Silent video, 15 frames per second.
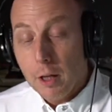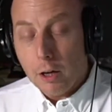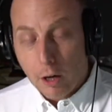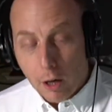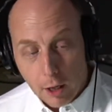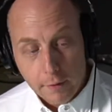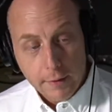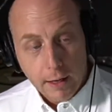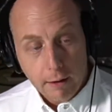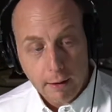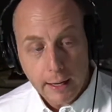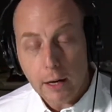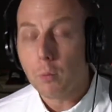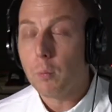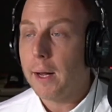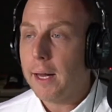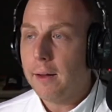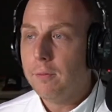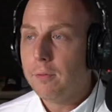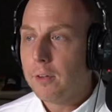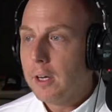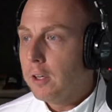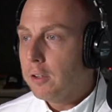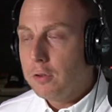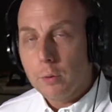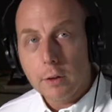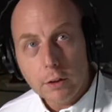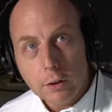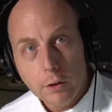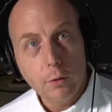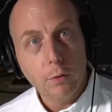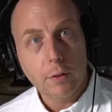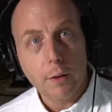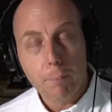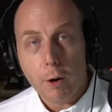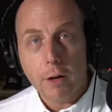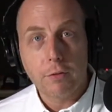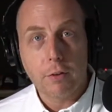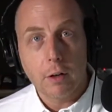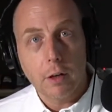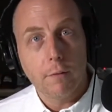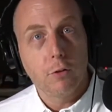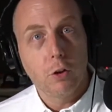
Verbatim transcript: on their airwaves to accuse the president of